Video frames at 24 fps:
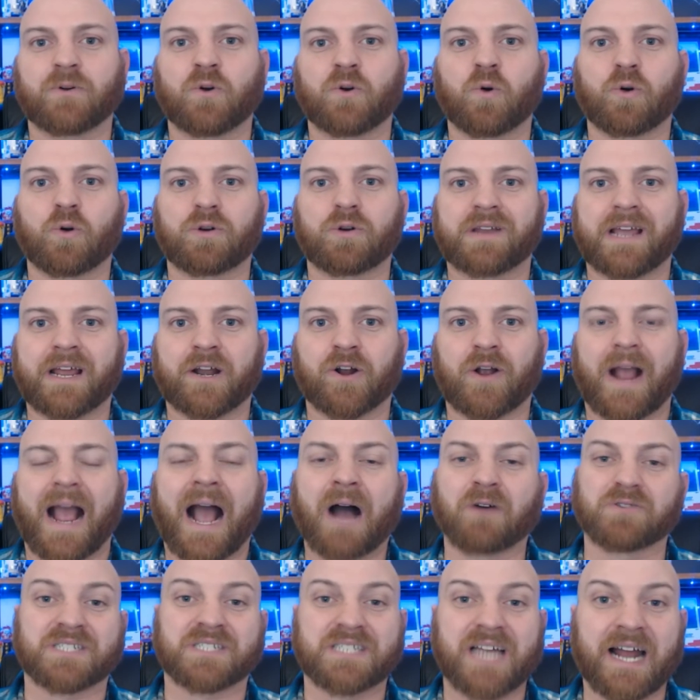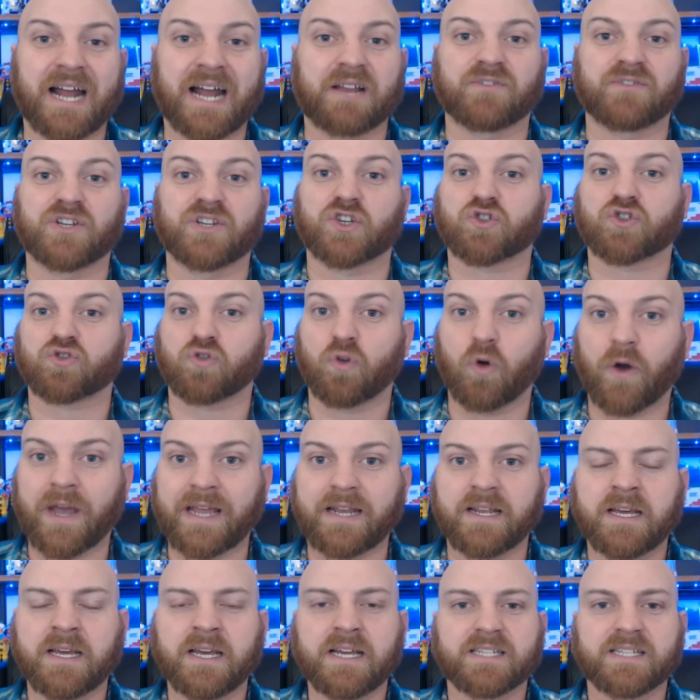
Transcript: coordinator outside of Detroit.